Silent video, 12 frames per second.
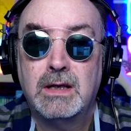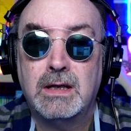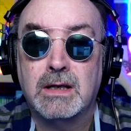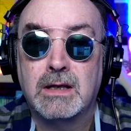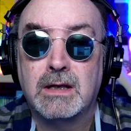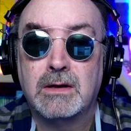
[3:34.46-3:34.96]

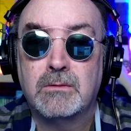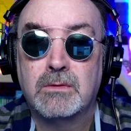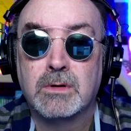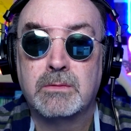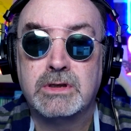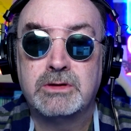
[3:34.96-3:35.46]
and
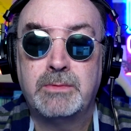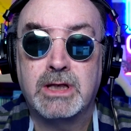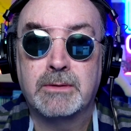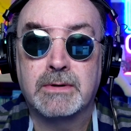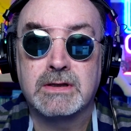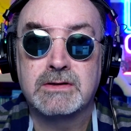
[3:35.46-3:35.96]
where we speak
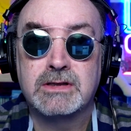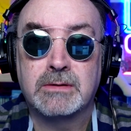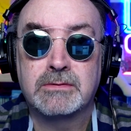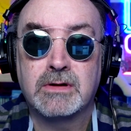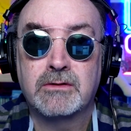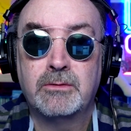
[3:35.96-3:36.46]
about the
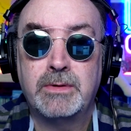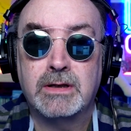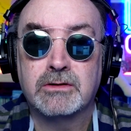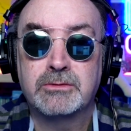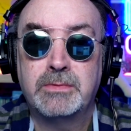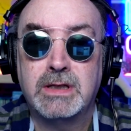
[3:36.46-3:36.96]
subject of the
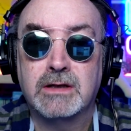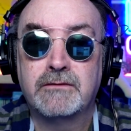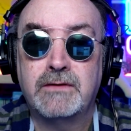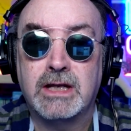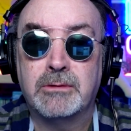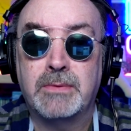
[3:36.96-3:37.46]
Beatles being a
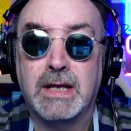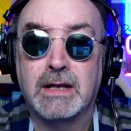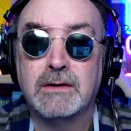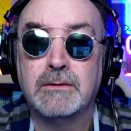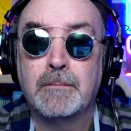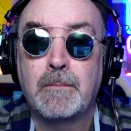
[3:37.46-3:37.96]
fake
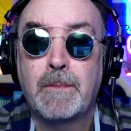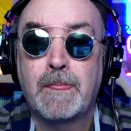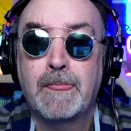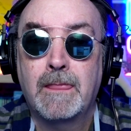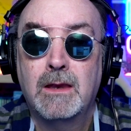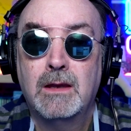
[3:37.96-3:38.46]
band.
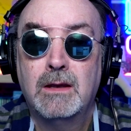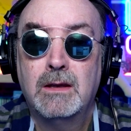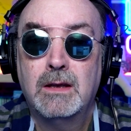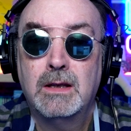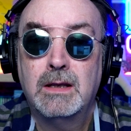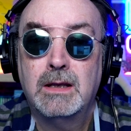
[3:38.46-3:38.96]

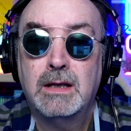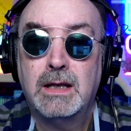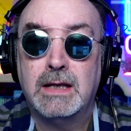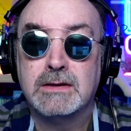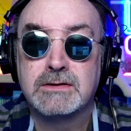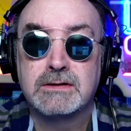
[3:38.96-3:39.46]

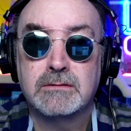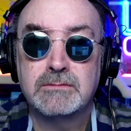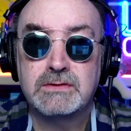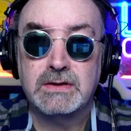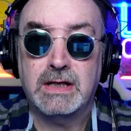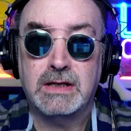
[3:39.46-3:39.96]
And some
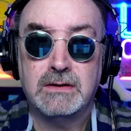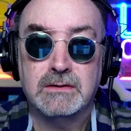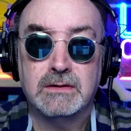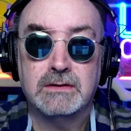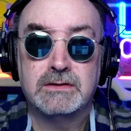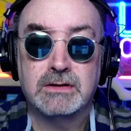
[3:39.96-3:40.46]
say,
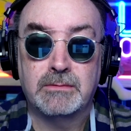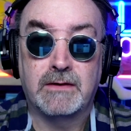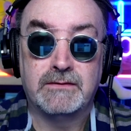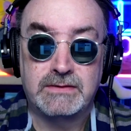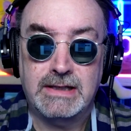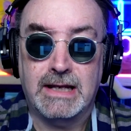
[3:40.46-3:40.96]
some
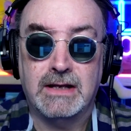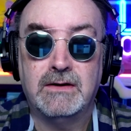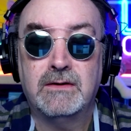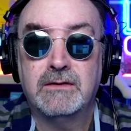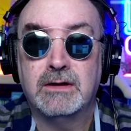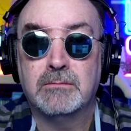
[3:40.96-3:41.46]
have
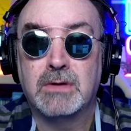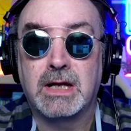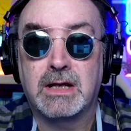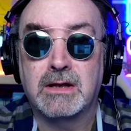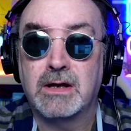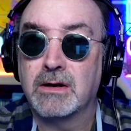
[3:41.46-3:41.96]
said that
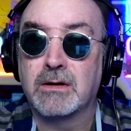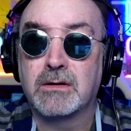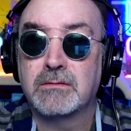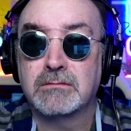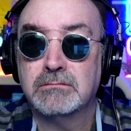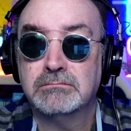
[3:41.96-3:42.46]
Mike and I are
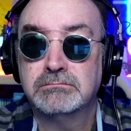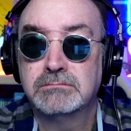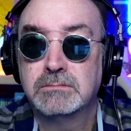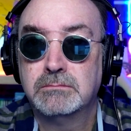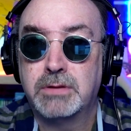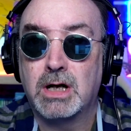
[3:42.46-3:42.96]

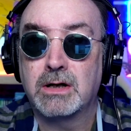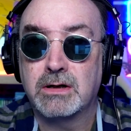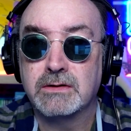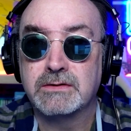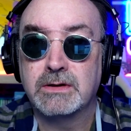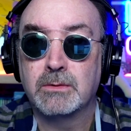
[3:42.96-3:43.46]

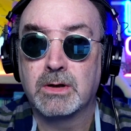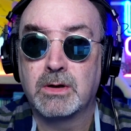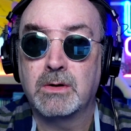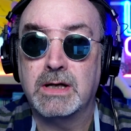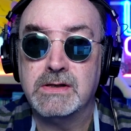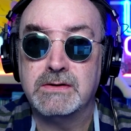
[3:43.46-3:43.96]
bonkers, that we're
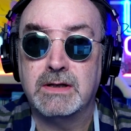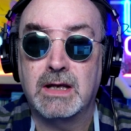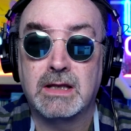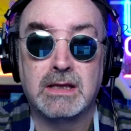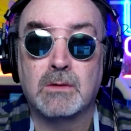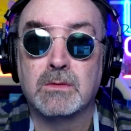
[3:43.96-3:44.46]
crazy,
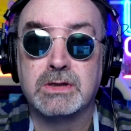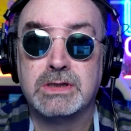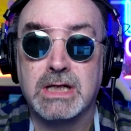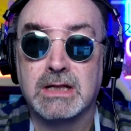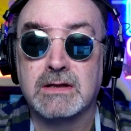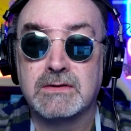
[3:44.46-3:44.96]
and that we're
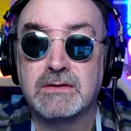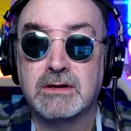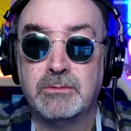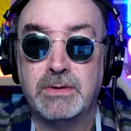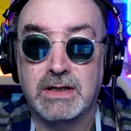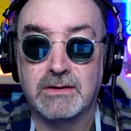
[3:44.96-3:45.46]
jealous of
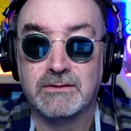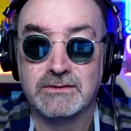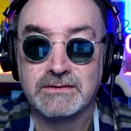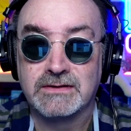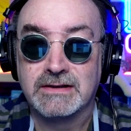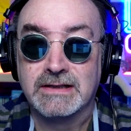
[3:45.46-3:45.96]
the
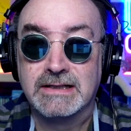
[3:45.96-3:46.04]
Beatles,